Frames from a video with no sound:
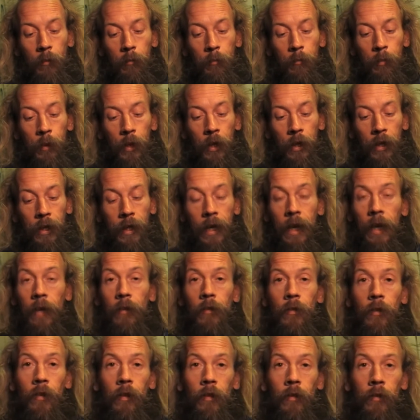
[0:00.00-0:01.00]
but I
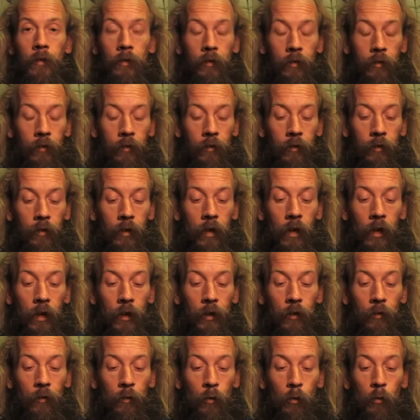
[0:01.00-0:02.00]
guess it's
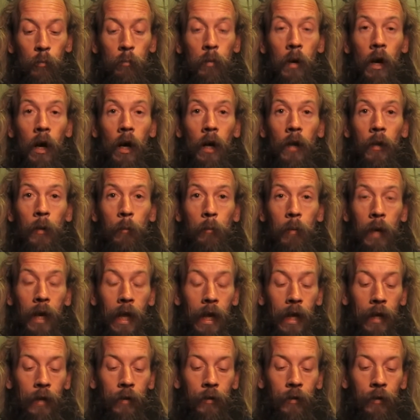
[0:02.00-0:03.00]
kind of all part of the
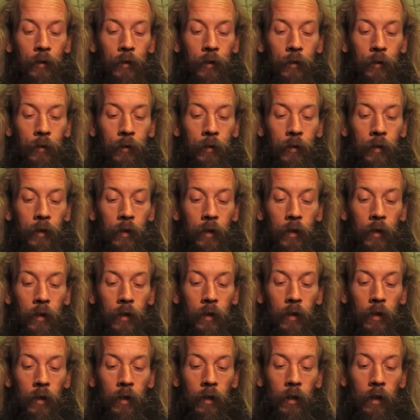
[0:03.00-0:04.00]
plan, you know?
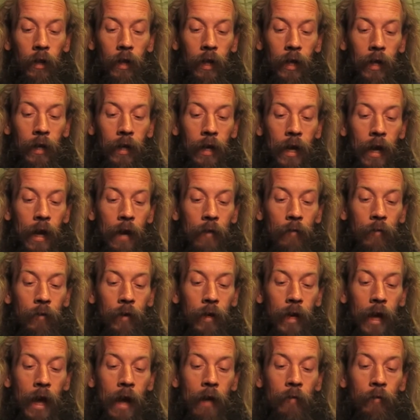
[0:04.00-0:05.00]
Like
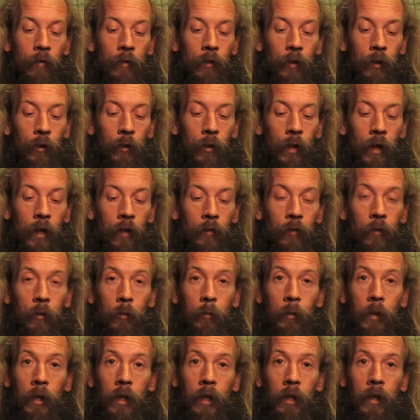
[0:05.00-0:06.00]
every avenue has to
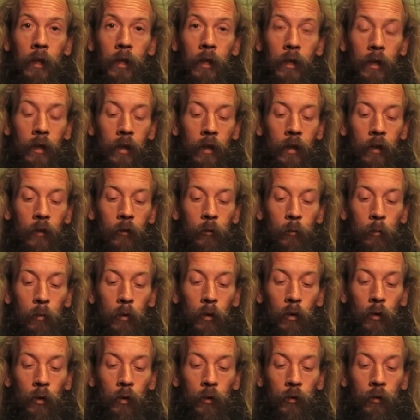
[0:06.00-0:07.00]
be
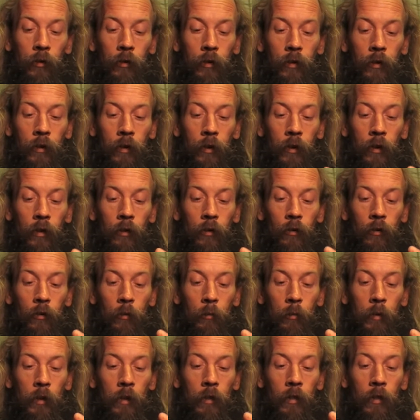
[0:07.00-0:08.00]
explored to
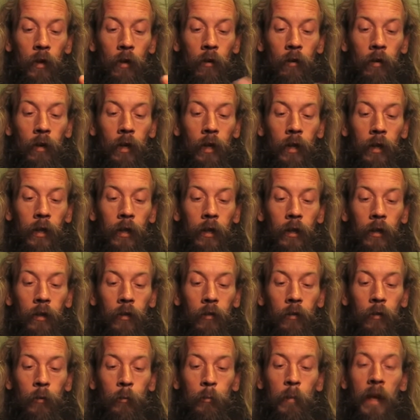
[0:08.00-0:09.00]
be thoroughly
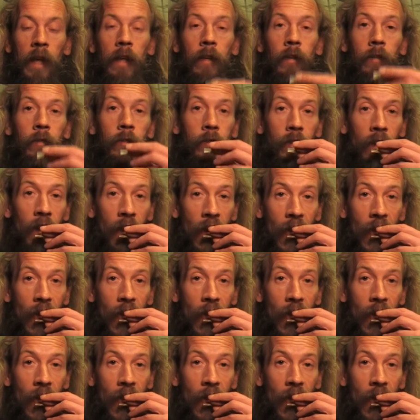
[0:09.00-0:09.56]
spent.